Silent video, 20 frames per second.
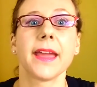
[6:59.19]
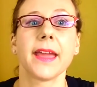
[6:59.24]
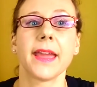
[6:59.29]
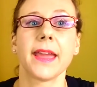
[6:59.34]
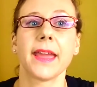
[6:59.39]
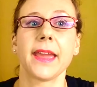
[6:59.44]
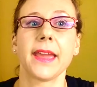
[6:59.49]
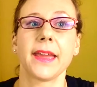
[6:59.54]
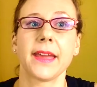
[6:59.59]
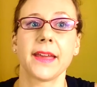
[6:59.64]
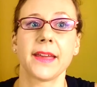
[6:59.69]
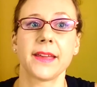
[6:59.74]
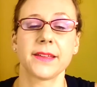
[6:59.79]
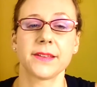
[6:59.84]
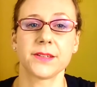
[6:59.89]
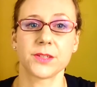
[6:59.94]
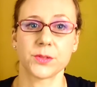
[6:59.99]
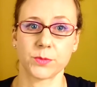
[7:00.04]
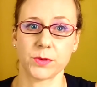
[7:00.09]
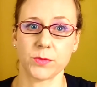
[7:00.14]

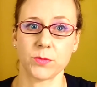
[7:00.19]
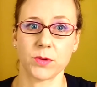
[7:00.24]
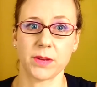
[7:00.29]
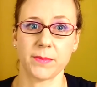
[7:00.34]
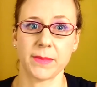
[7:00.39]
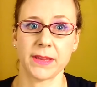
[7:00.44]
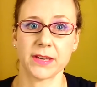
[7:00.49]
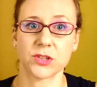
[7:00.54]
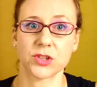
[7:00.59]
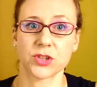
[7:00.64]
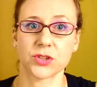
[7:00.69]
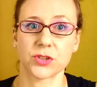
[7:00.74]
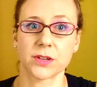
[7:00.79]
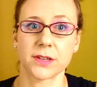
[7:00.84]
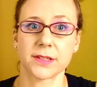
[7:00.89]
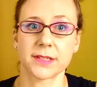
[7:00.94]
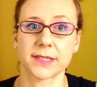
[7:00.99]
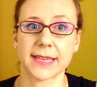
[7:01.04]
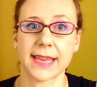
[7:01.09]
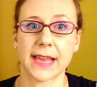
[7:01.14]
And we want to make sure
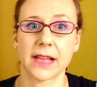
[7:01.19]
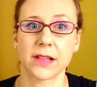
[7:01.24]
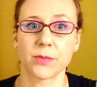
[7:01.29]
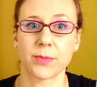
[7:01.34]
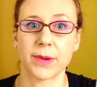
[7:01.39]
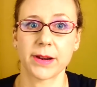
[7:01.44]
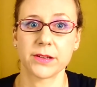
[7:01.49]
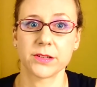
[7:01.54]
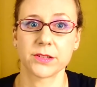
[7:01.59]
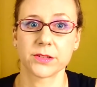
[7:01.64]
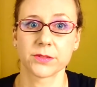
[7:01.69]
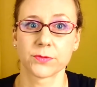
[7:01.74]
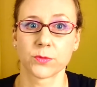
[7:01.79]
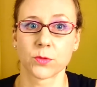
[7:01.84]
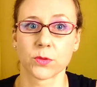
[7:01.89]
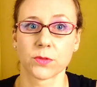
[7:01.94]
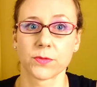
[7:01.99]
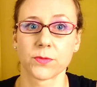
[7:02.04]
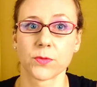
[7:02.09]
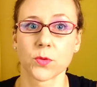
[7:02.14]
it's calibrated to
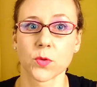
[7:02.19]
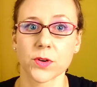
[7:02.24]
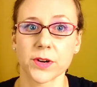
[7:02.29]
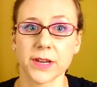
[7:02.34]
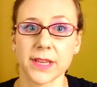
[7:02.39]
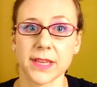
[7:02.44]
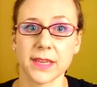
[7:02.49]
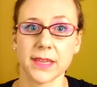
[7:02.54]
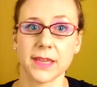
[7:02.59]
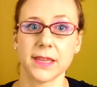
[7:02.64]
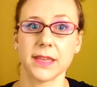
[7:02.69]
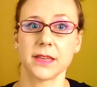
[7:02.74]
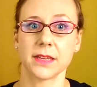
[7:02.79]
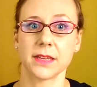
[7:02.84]
440,